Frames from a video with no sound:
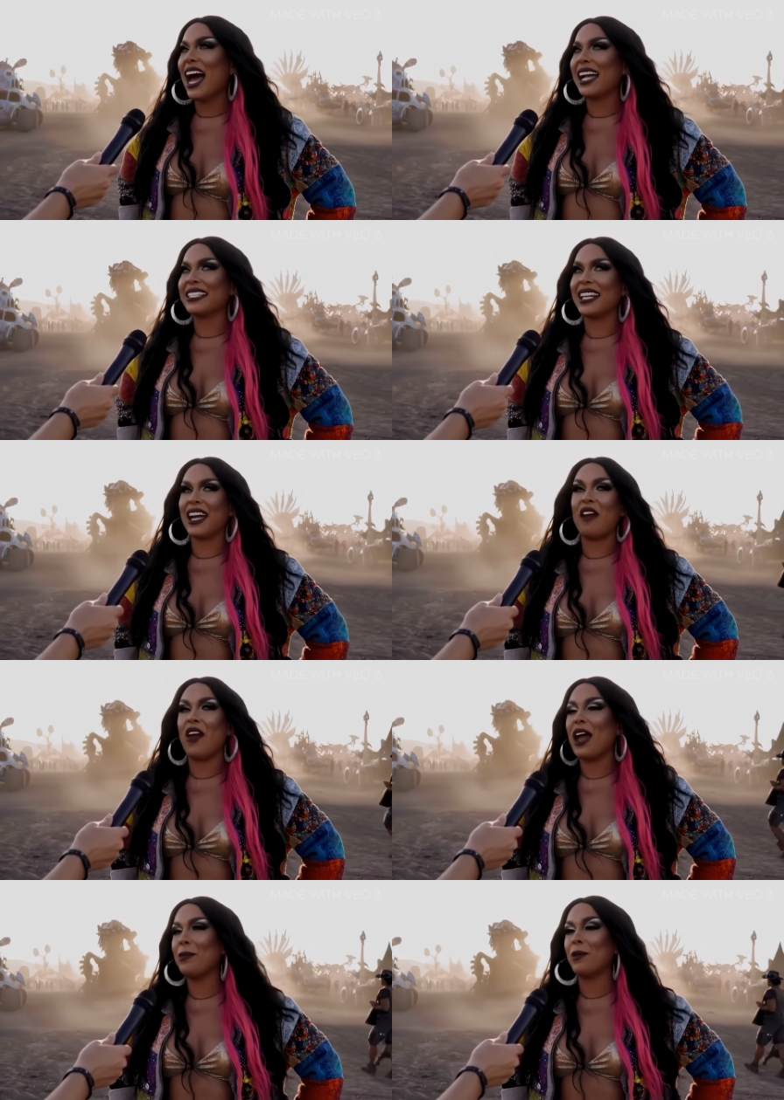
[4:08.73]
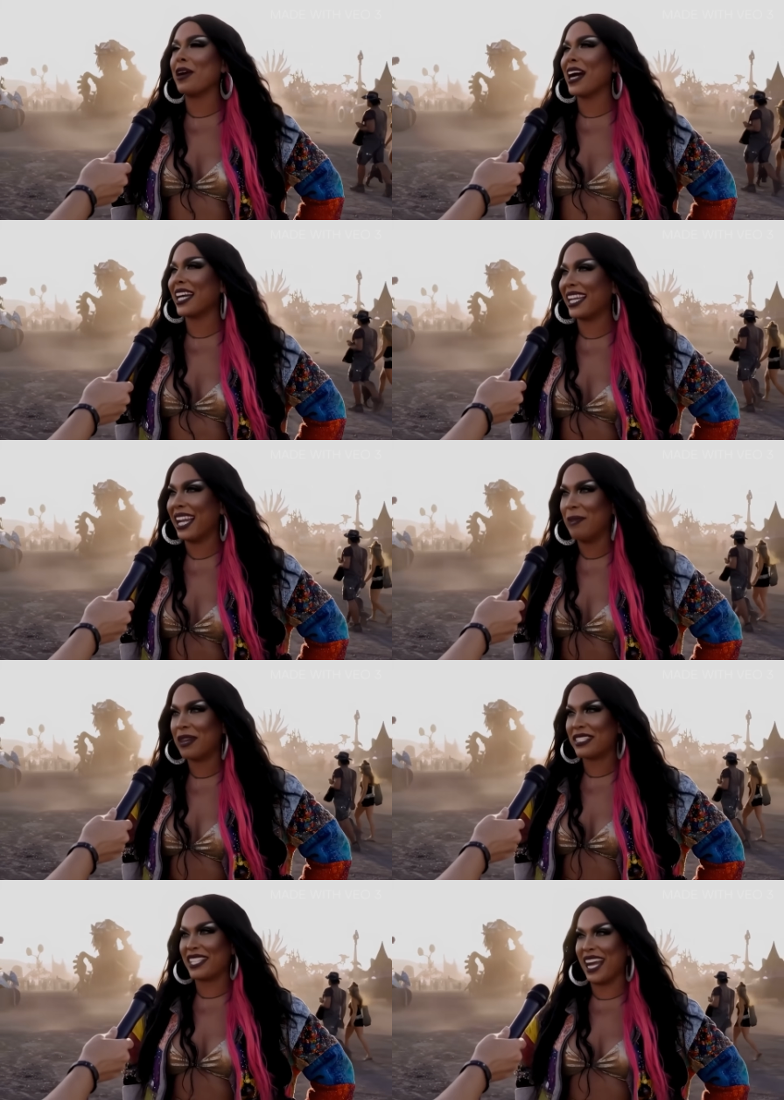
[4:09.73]
I said, All right, but we're not going to get
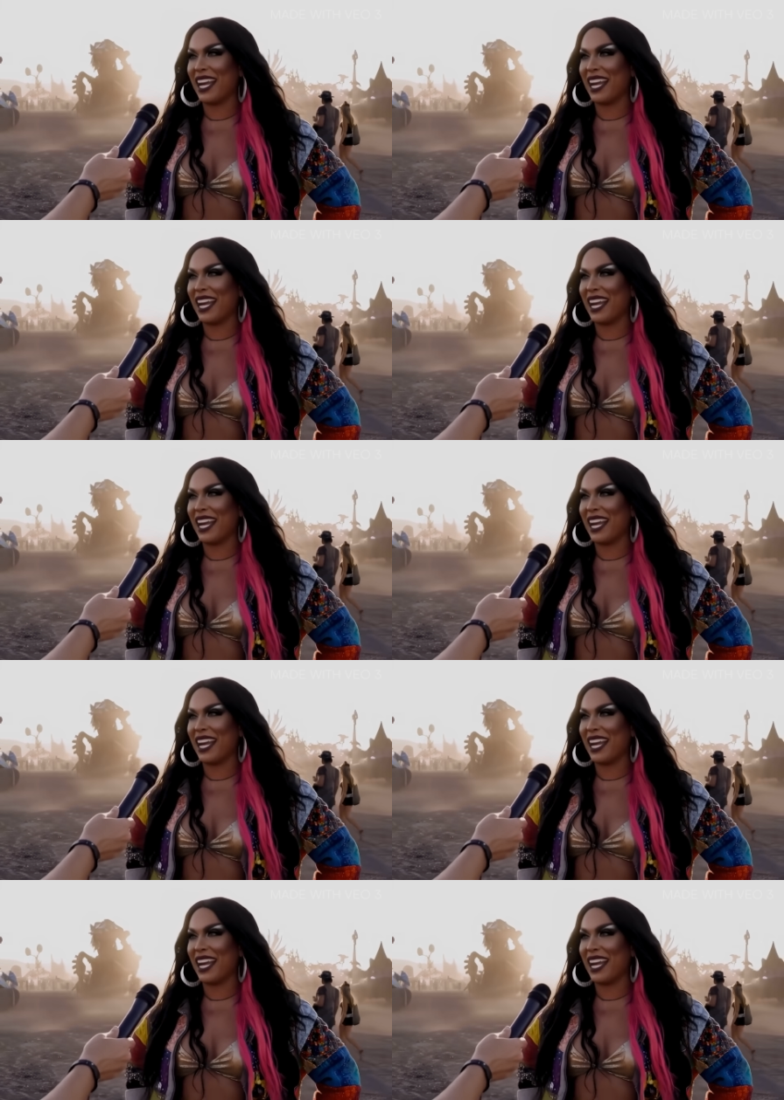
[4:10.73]
much